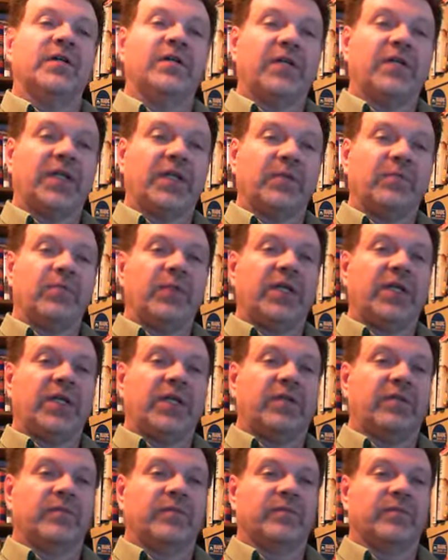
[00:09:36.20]
need
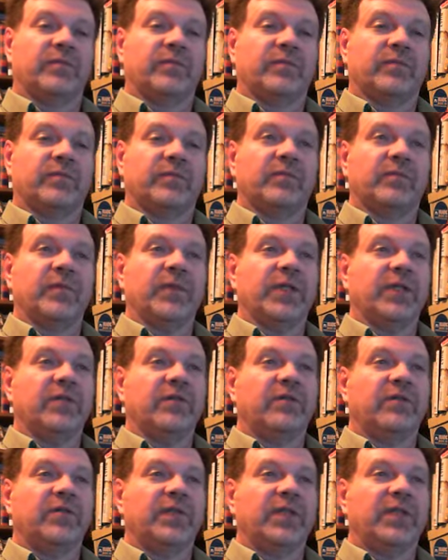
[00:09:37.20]
be.
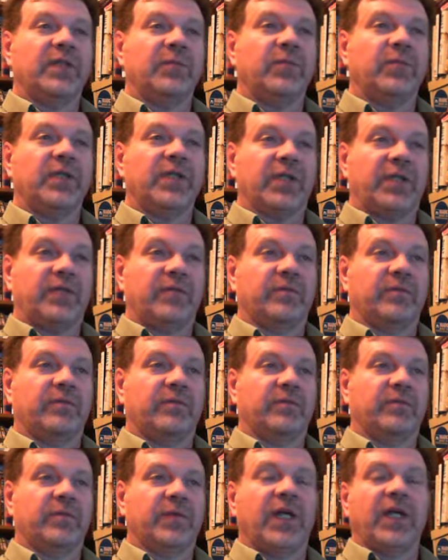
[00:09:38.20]
If need be.
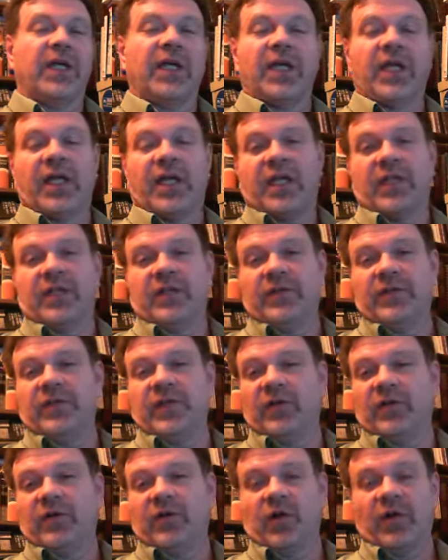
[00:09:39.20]

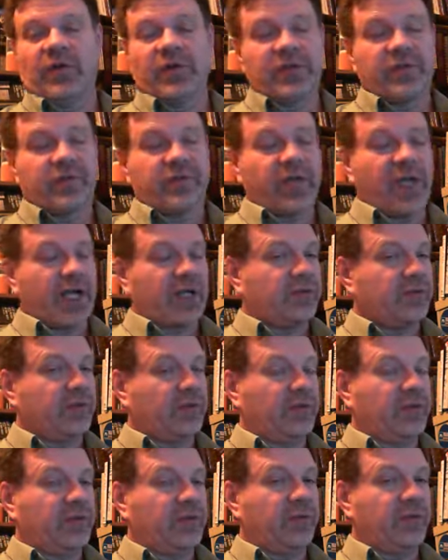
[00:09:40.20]
Did a large factory
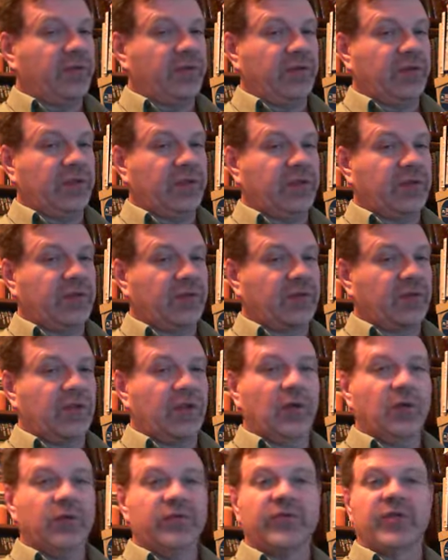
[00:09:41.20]
in your community just
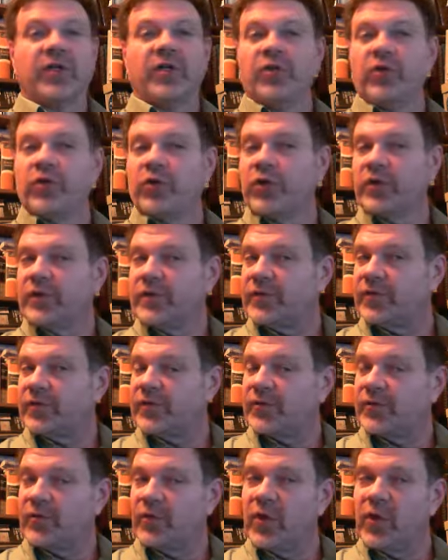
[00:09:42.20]
close? You're going to
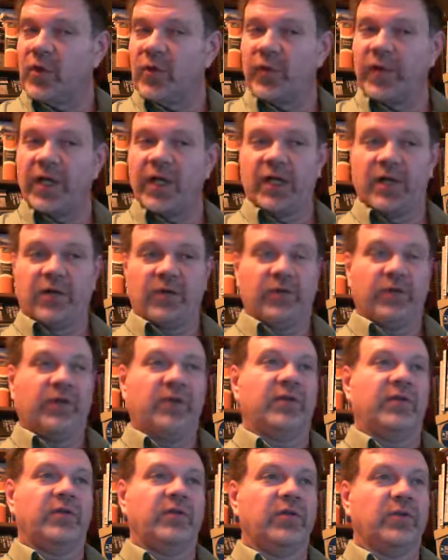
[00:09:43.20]
slow down
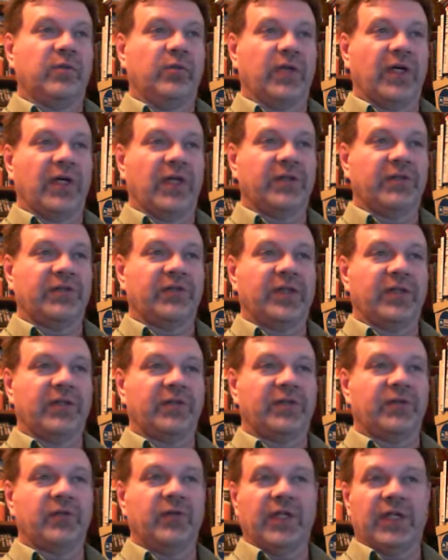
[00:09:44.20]
your
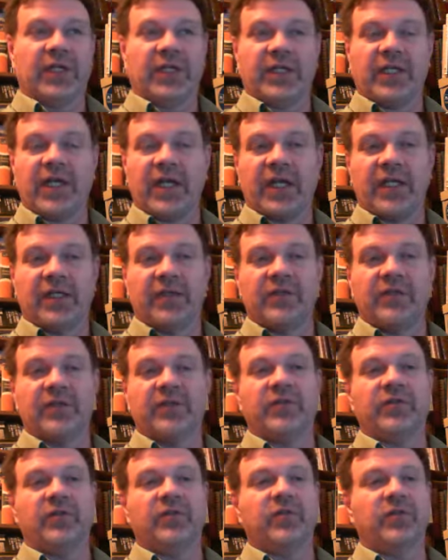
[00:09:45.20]
process. You're not going to end it.
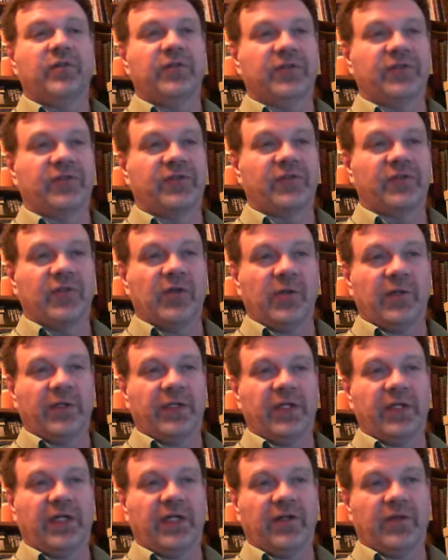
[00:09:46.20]
You're going to slow
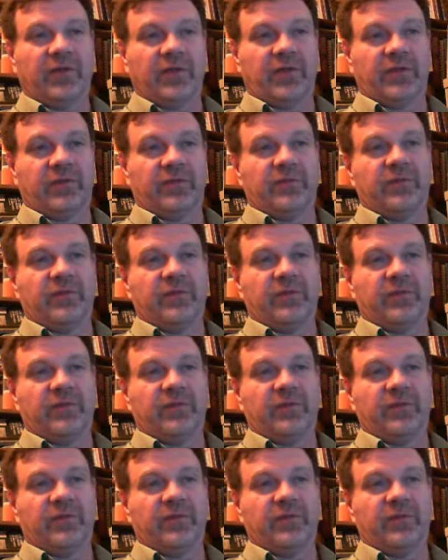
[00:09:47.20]
it down.